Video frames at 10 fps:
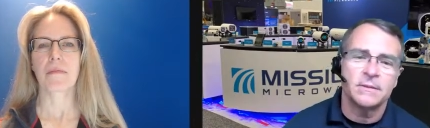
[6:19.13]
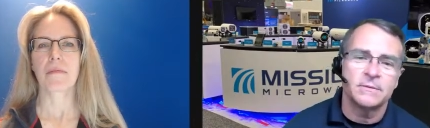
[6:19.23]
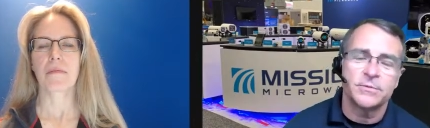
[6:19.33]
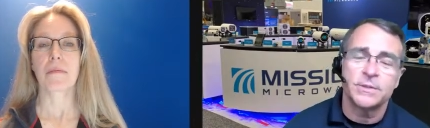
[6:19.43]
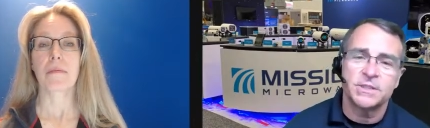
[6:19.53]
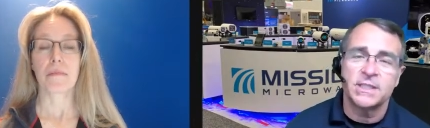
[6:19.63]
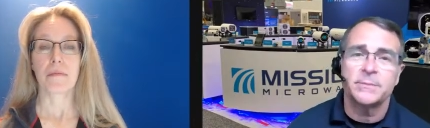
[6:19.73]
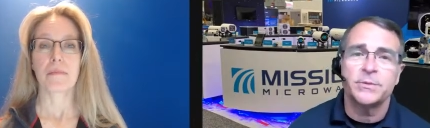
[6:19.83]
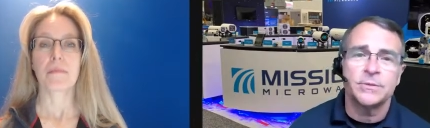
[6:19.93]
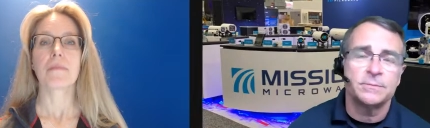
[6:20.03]
Speaker 1: for
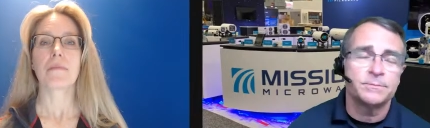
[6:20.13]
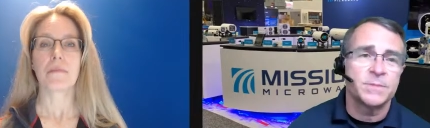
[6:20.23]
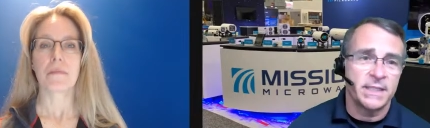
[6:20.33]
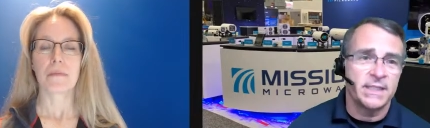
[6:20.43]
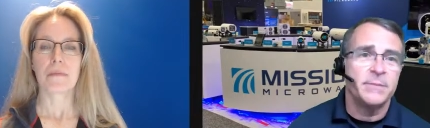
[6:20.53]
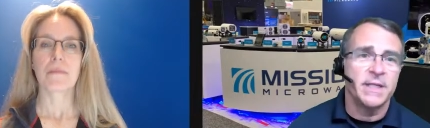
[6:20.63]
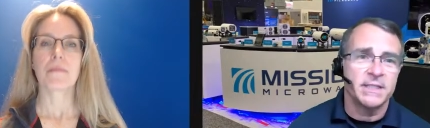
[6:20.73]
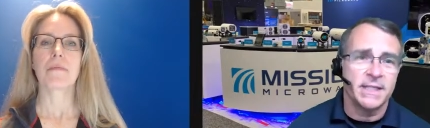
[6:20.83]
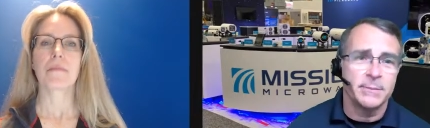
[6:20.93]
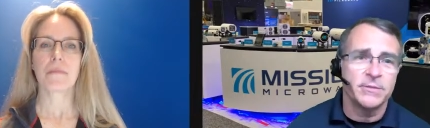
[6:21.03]
example, K band
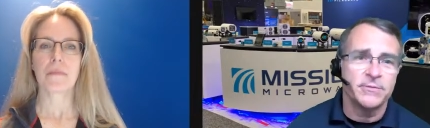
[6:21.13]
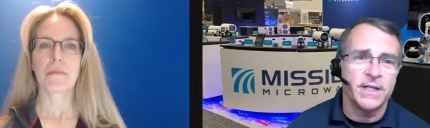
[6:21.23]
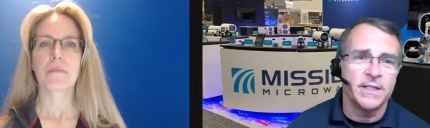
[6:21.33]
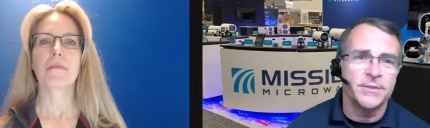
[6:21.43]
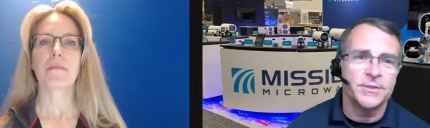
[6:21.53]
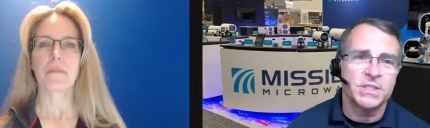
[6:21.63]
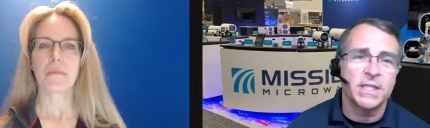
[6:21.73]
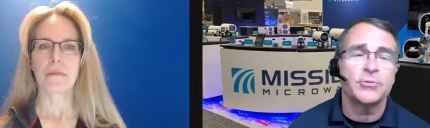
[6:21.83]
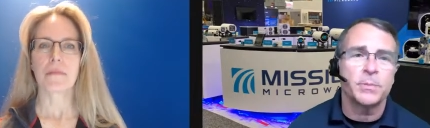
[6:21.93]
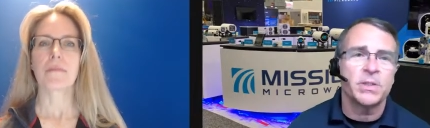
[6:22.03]
amplifiers that
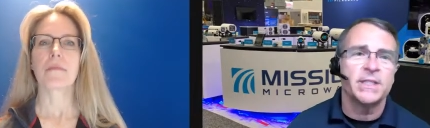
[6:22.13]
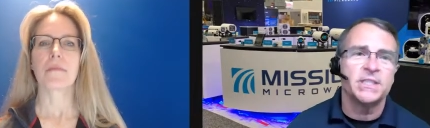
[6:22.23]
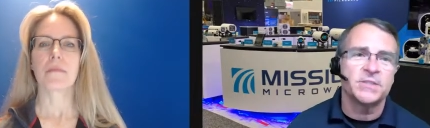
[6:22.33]
replace